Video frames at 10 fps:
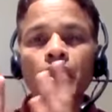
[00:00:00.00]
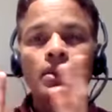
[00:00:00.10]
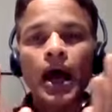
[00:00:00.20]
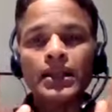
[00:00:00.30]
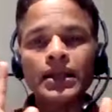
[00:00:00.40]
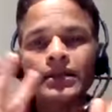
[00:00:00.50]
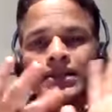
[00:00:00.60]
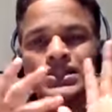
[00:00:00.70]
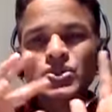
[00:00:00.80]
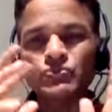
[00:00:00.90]
Now, I think
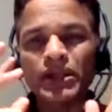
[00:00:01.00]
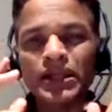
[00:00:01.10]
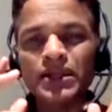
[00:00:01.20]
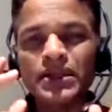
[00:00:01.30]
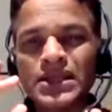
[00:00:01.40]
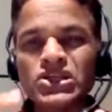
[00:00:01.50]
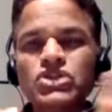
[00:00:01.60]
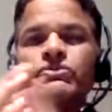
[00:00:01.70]
it's very easy